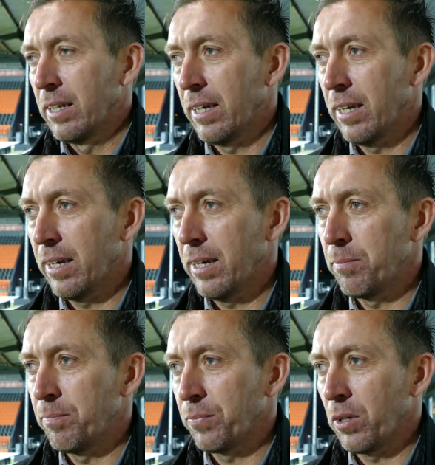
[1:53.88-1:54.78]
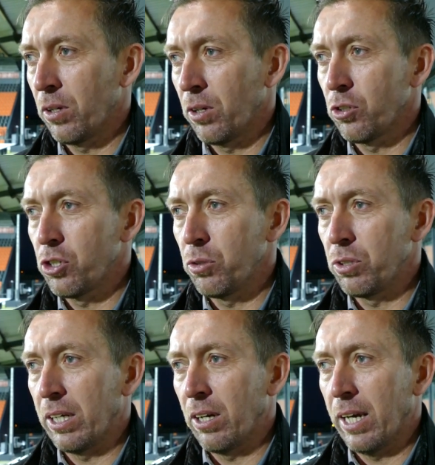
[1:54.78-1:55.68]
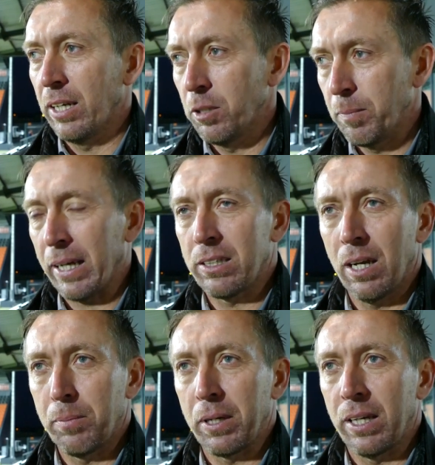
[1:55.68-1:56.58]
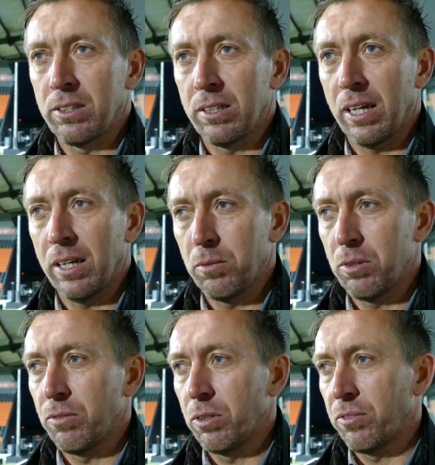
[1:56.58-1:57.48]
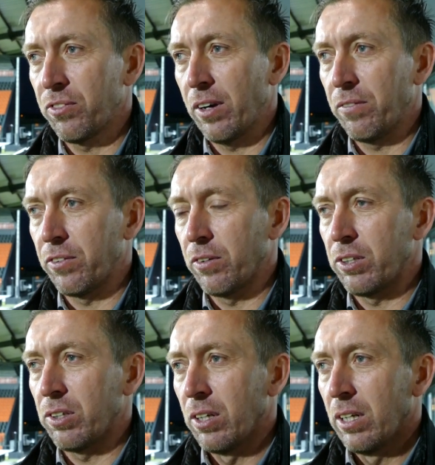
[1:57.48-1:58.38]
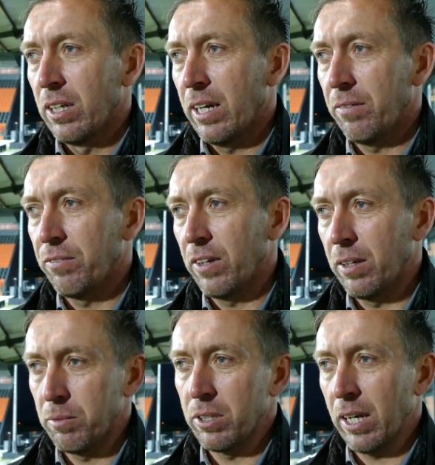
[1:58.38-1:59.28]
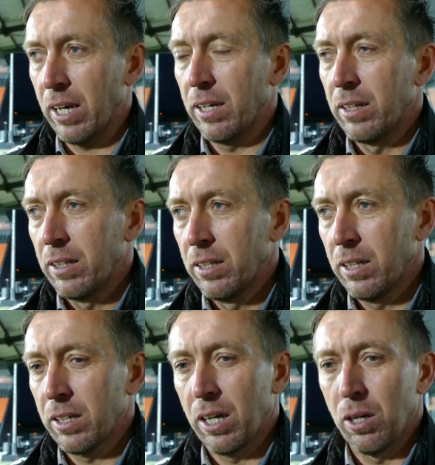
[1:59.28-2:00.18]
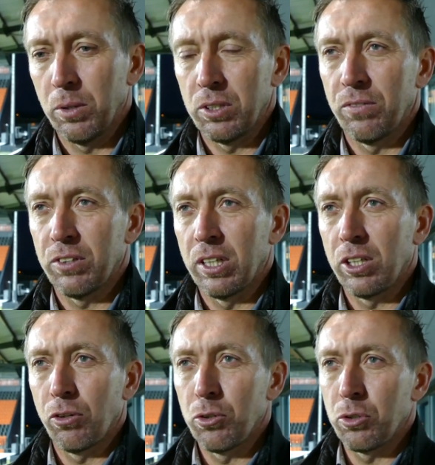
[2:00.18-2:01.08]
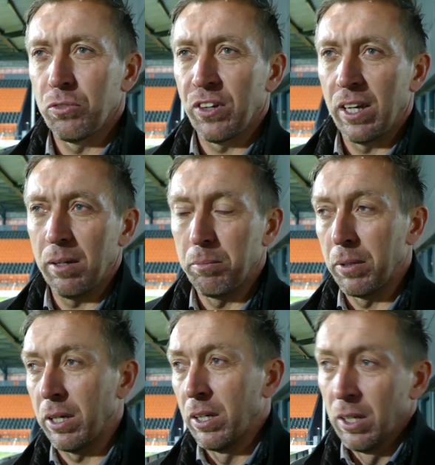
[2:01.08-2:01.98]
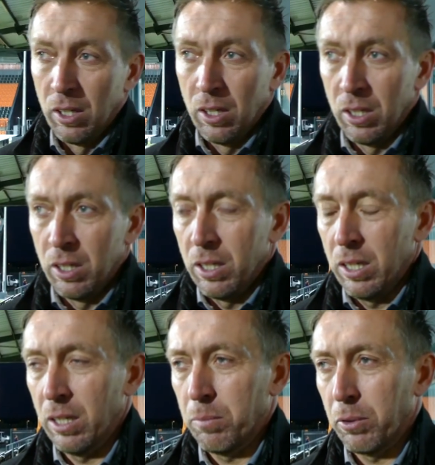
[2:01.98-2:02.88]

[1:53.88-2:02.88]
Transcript: on Tuesday night. And he's backed it up again today. He was a real threat for us. And for him to get a goal is obviously crucial for him. But it